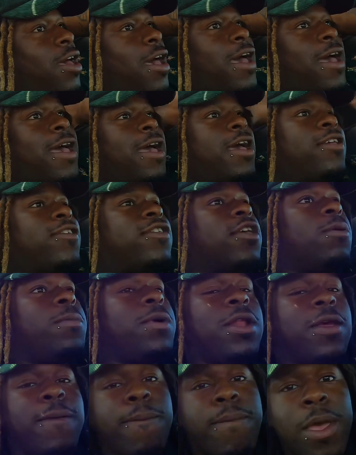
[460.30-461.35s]
I had so
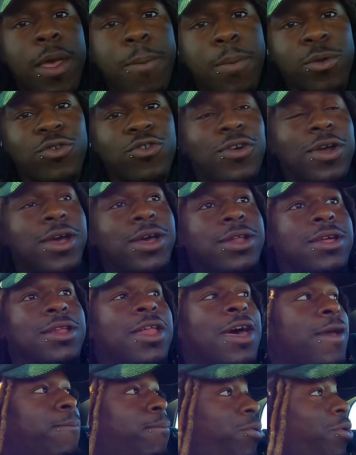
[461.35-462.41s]
many people trying to
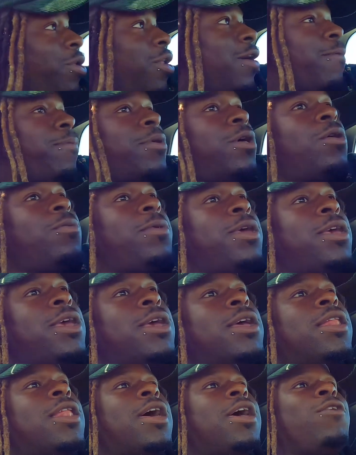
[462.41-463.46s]
like pull up on me
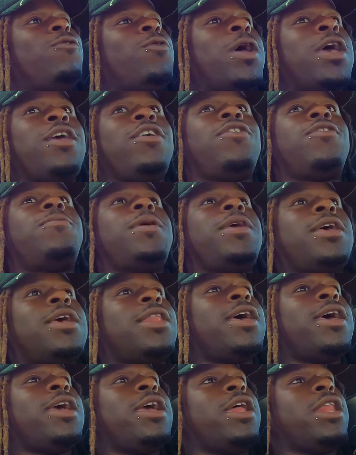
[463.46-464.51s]
and like race me, and
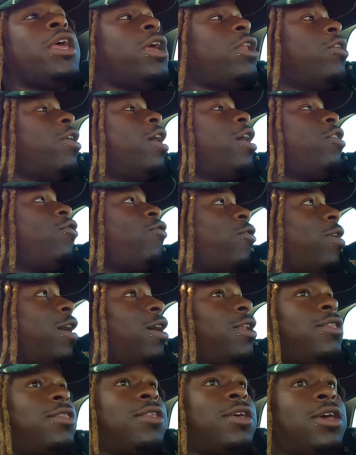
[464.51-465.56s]
I ain't even know how to
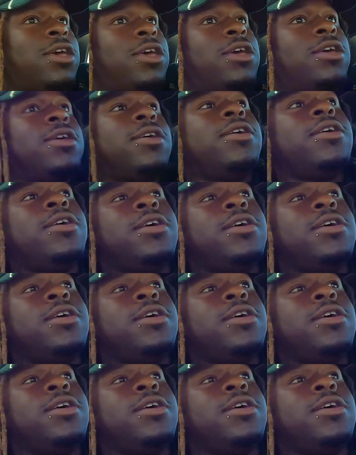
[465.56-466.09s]
drive the thing.